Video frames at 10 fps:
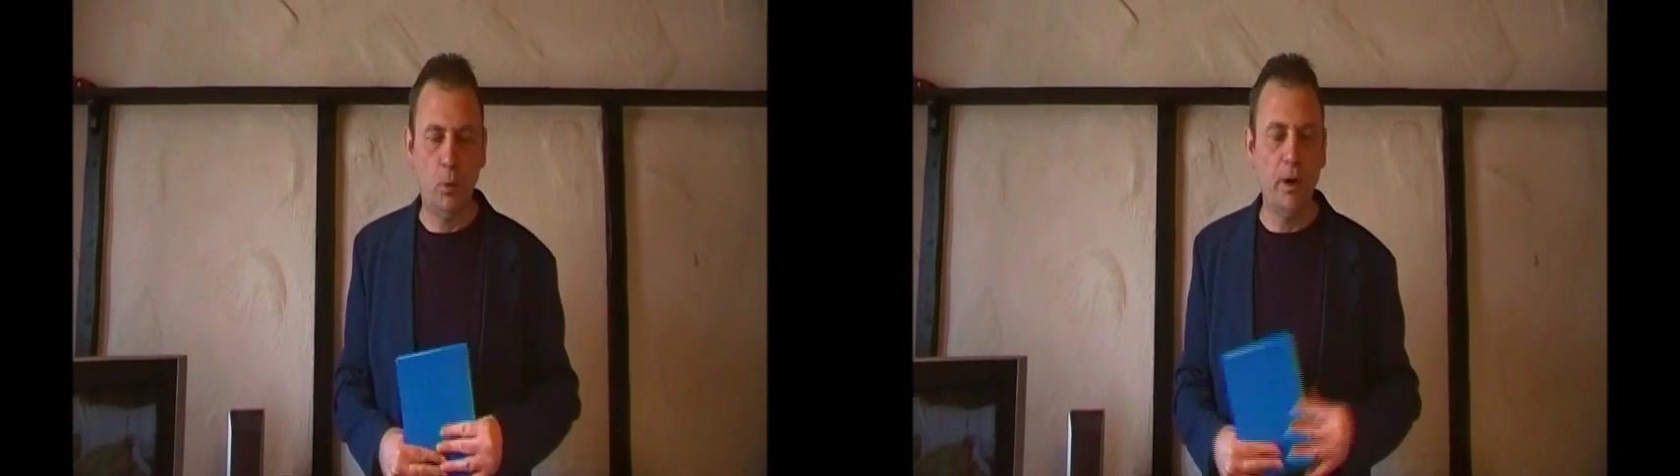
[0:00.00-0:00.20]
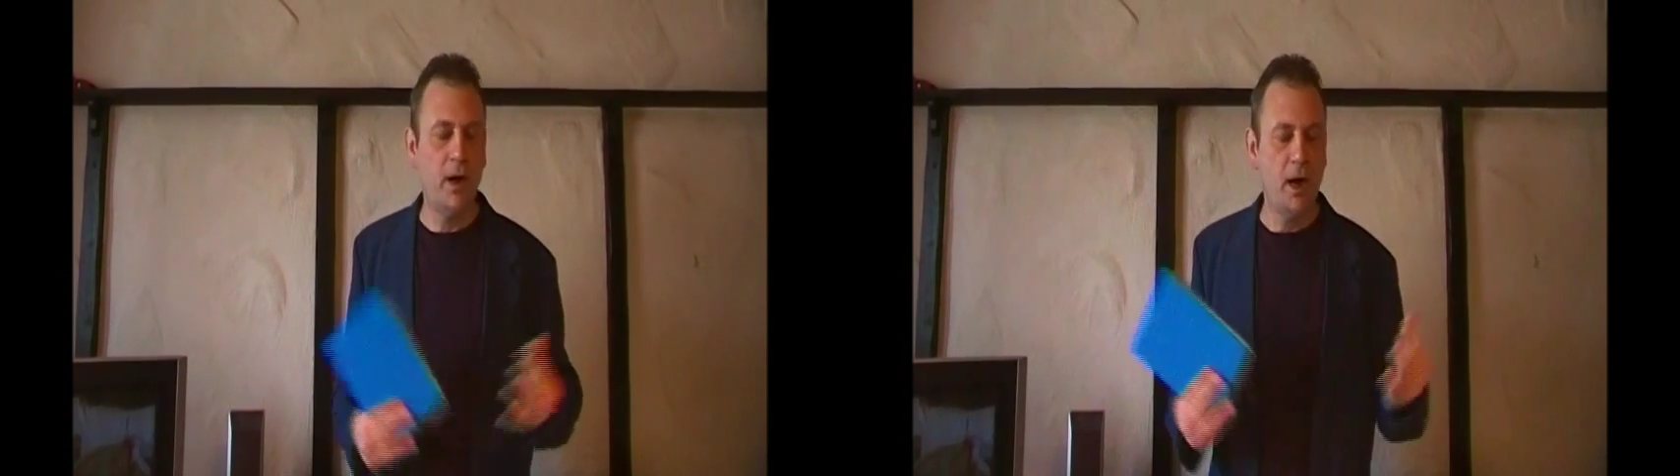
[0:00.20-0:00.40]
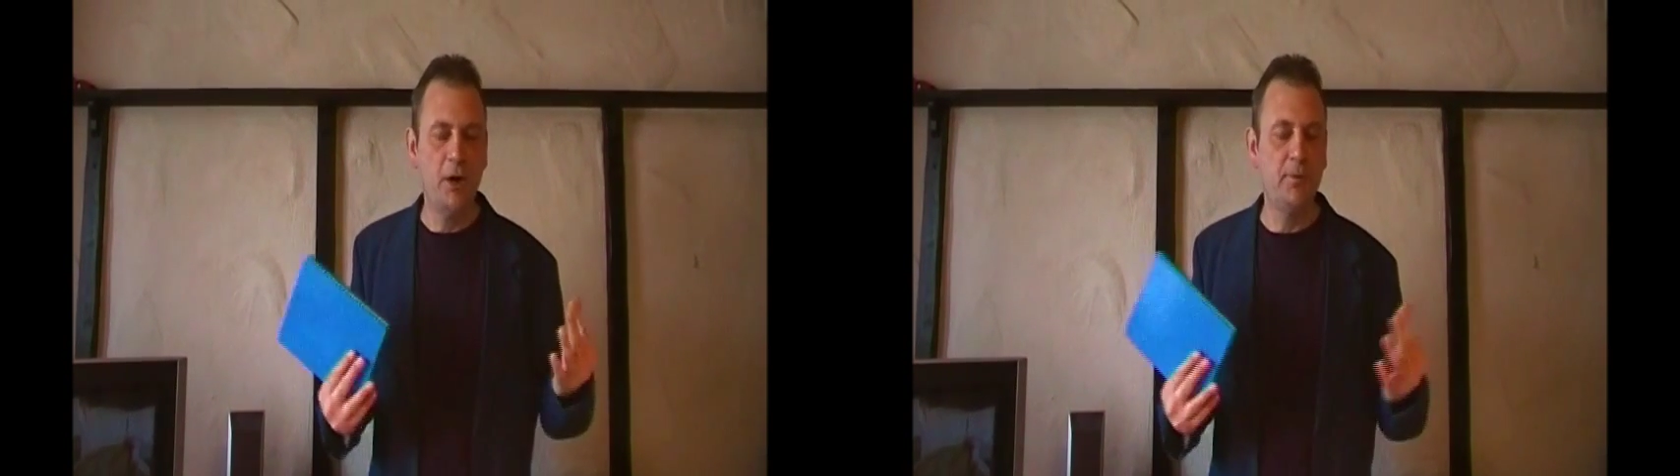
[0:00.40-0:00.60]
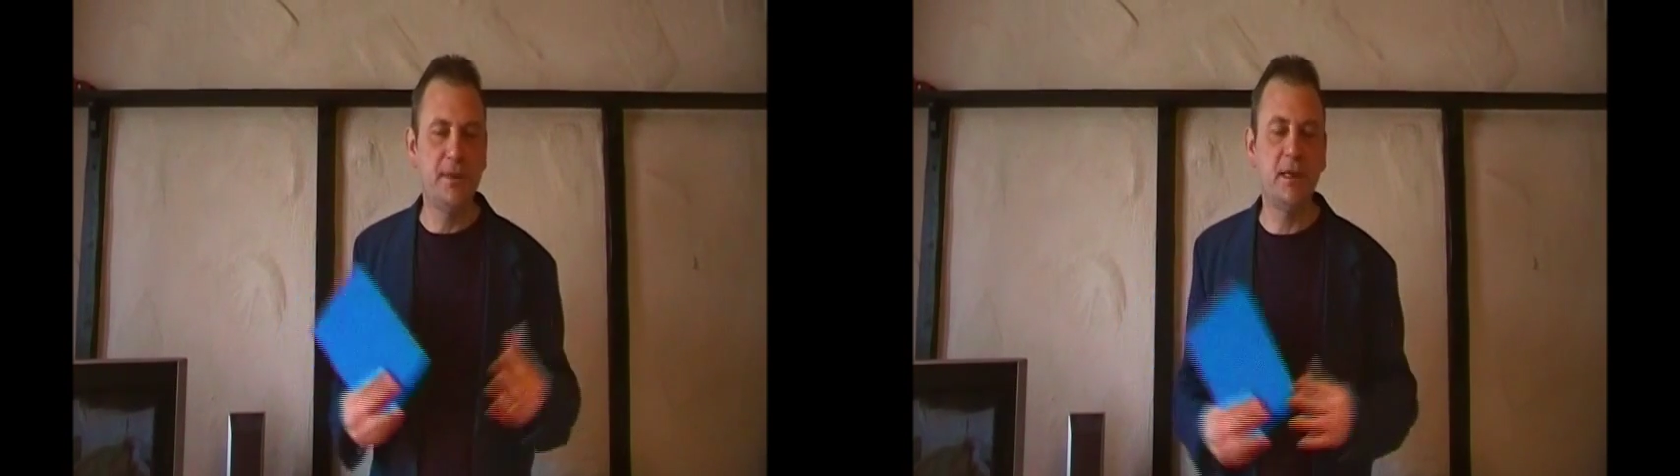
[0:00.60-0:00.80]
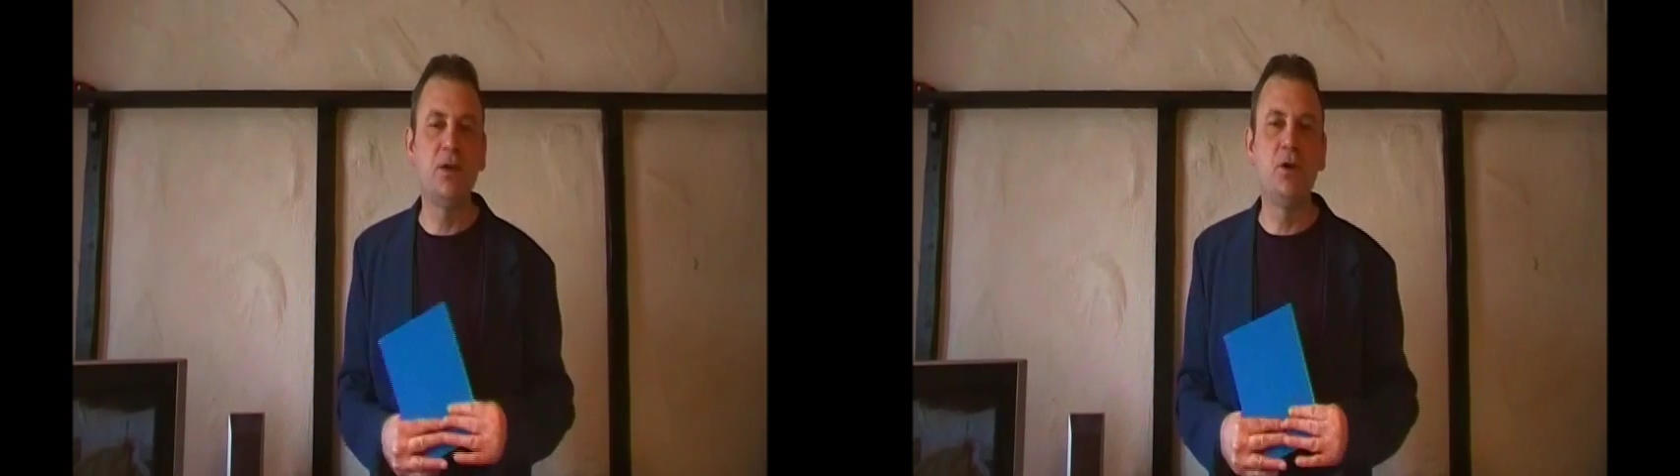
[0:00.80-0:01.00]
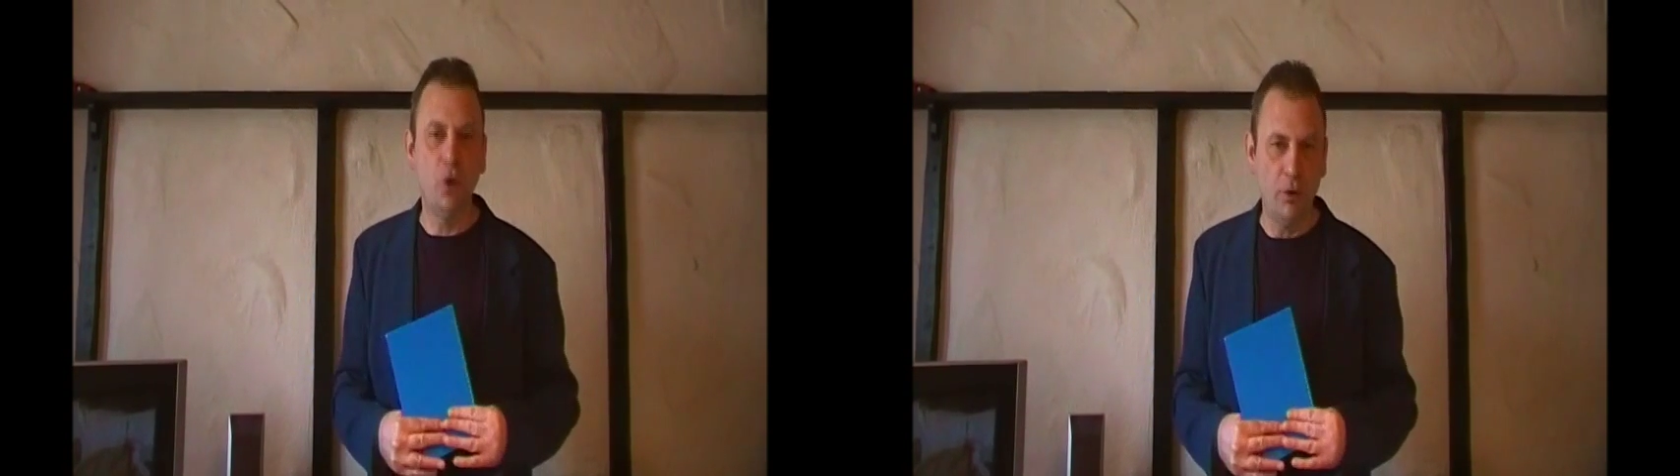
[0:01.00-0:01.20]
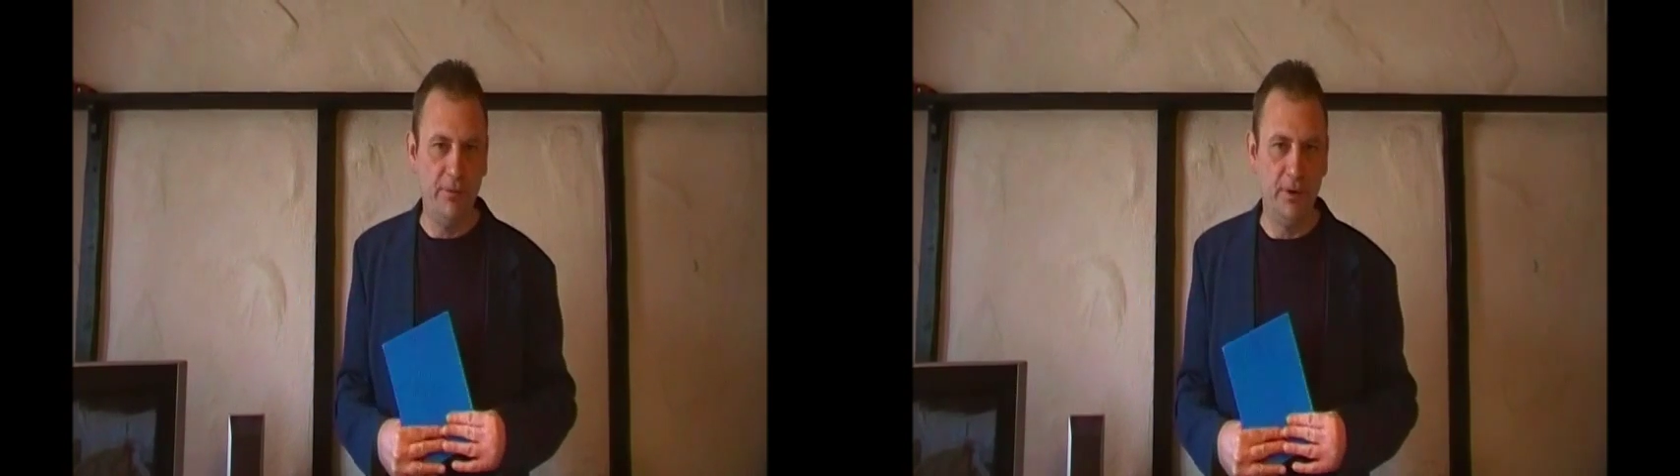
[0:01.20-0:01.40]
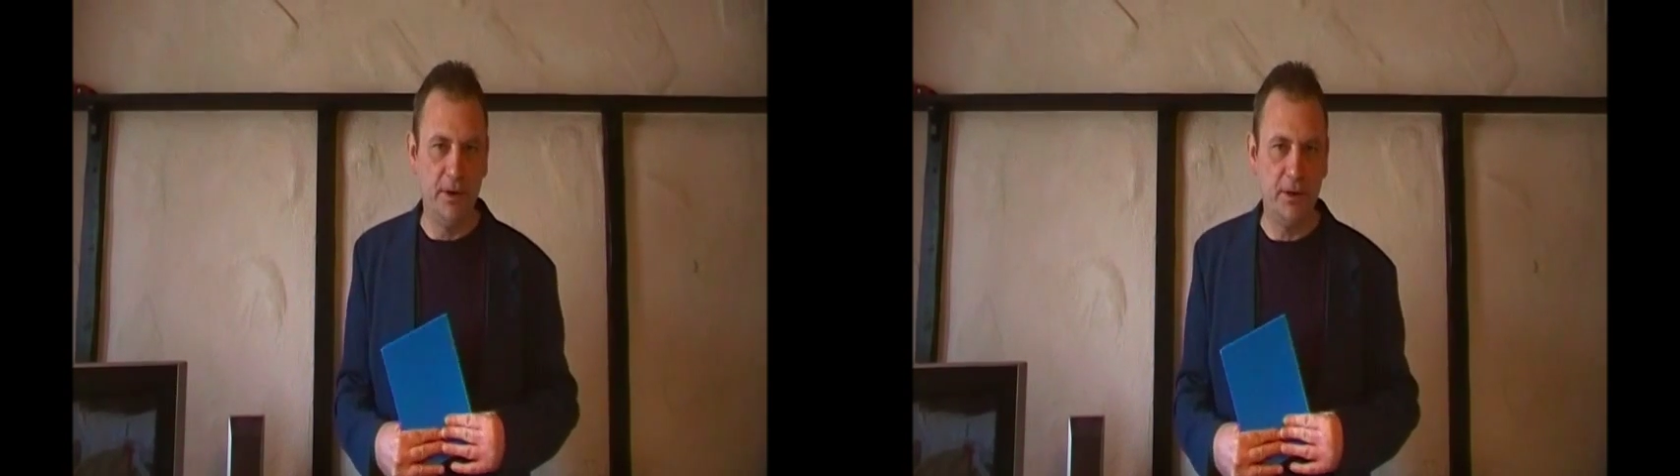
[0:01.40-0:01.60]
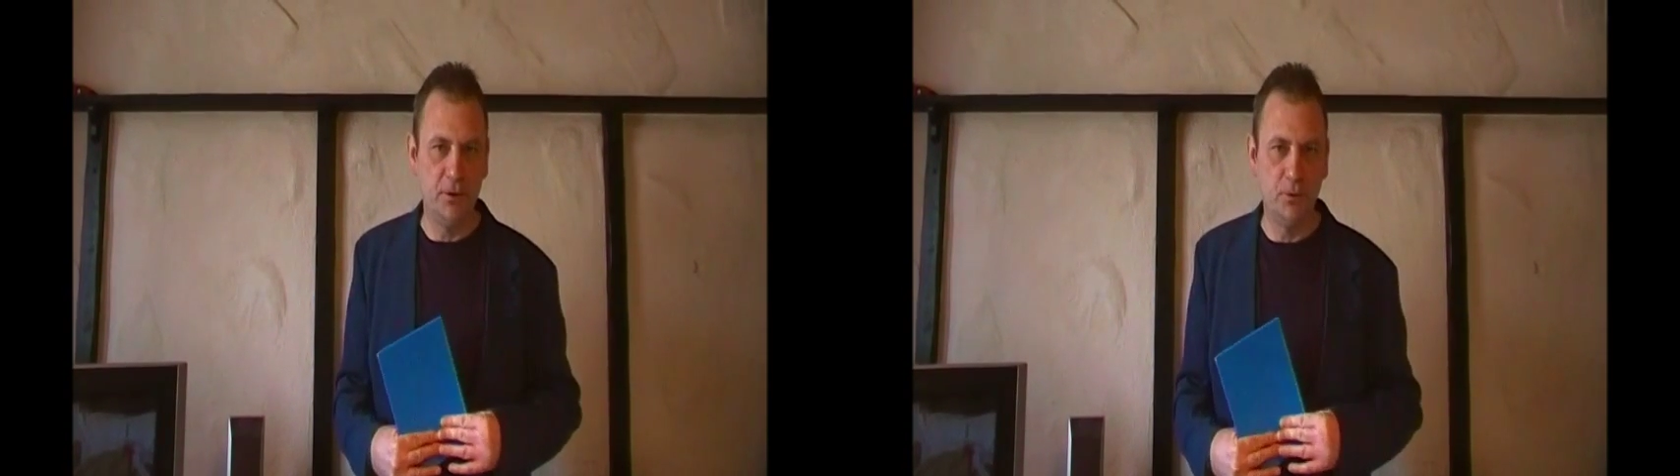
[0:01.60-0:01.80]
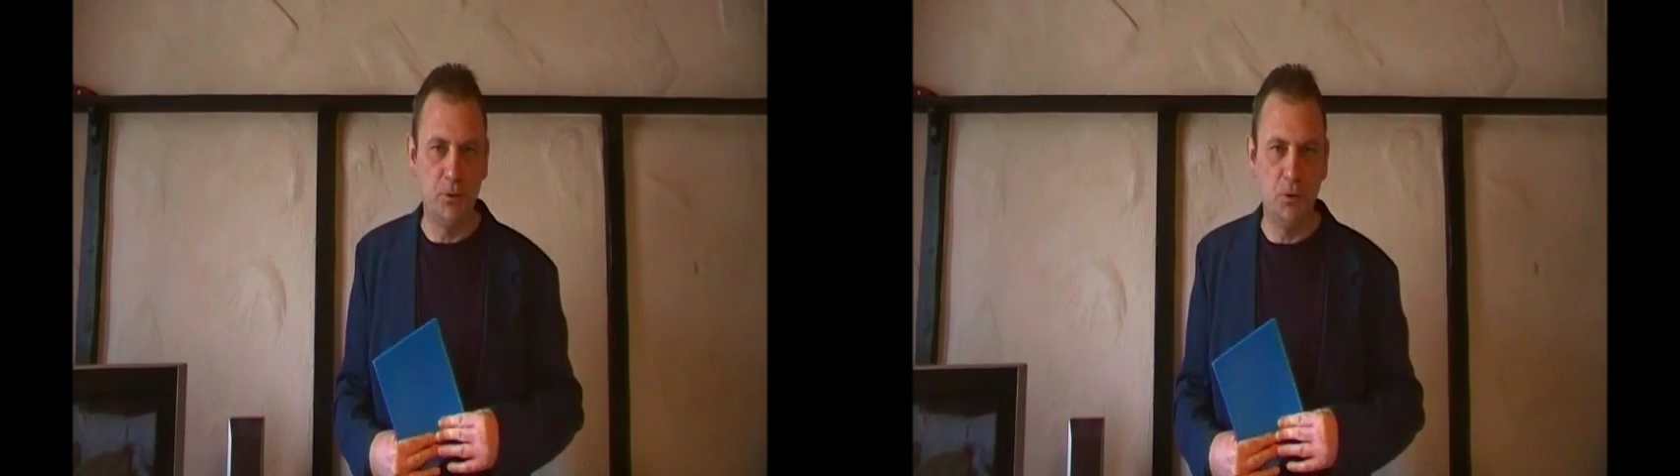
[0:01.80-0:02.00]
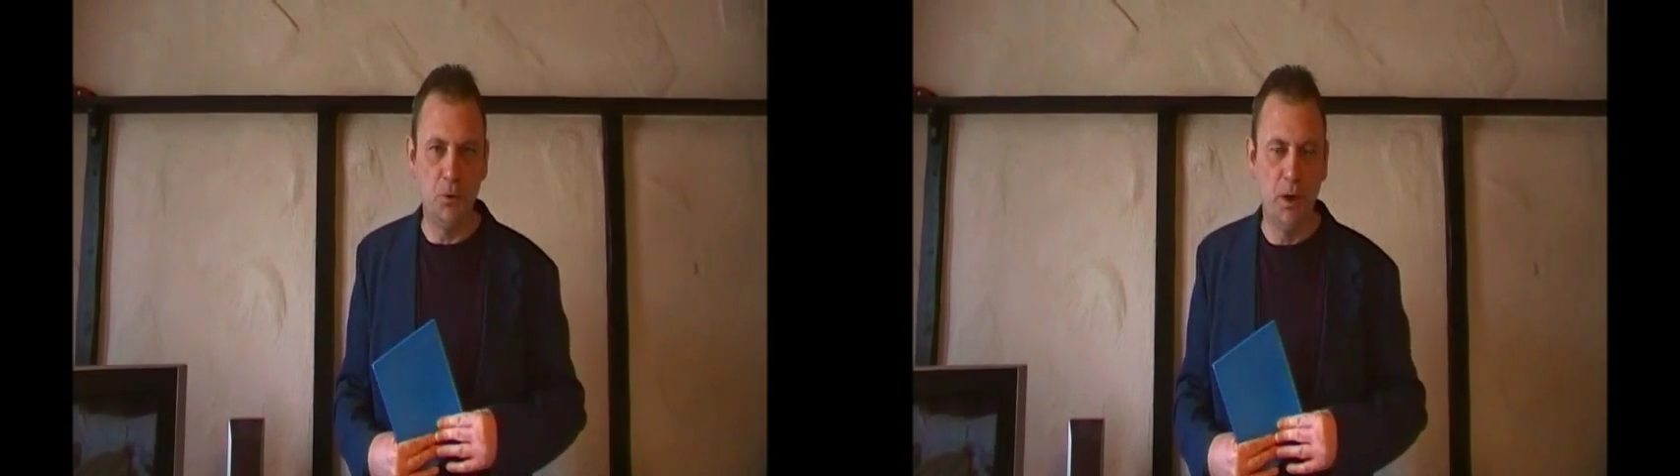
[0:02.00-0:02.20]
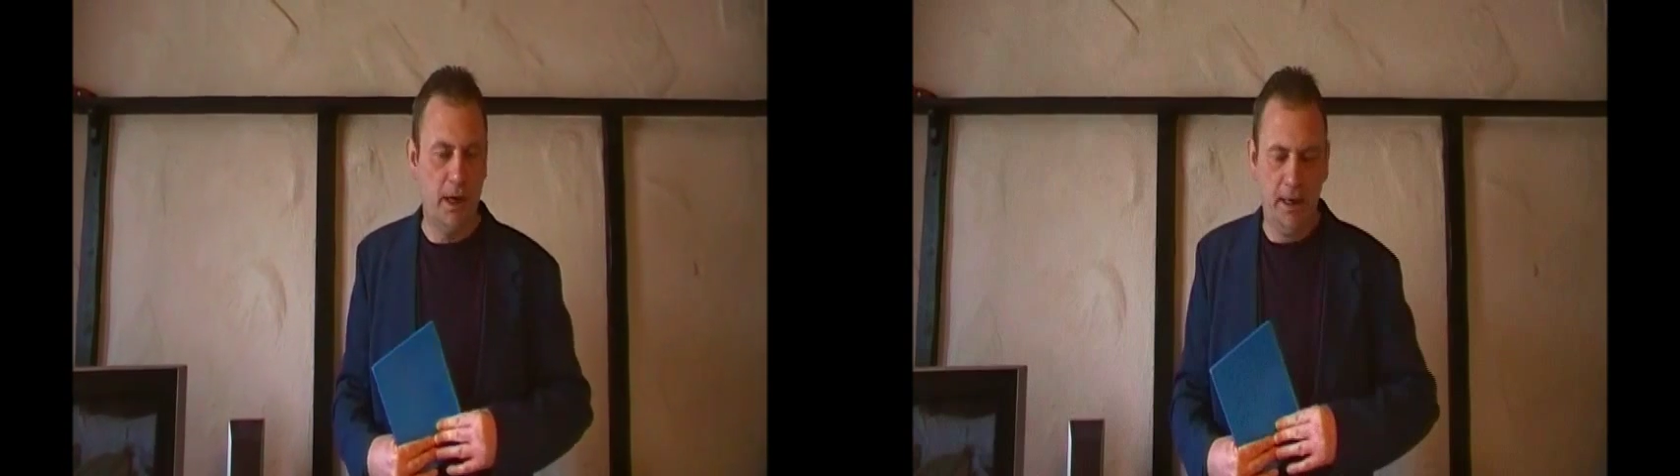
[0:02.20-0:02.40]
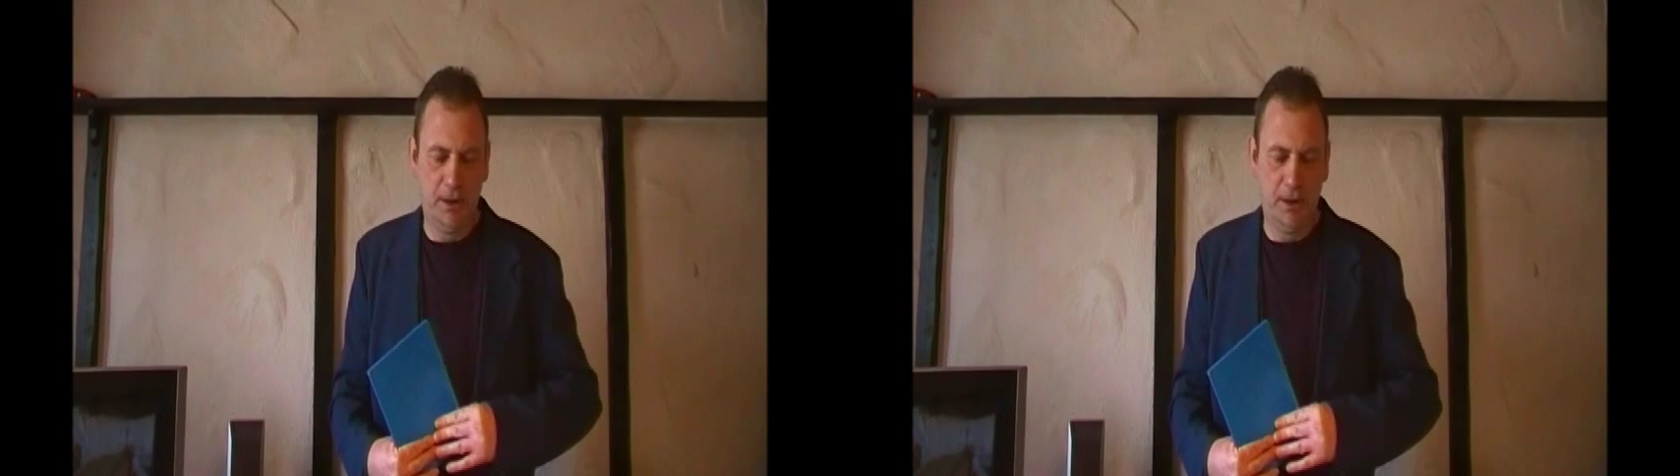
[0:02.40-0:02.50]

100% confident you'll do